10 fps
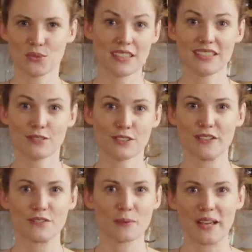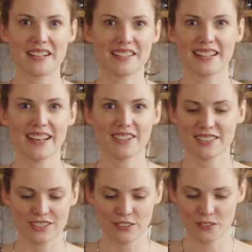really different from anything
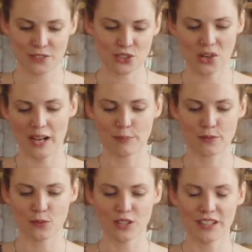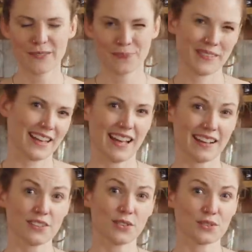else that you've ever tried before,
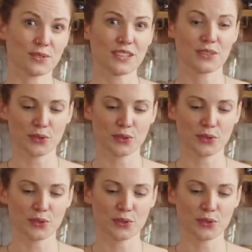and it looks really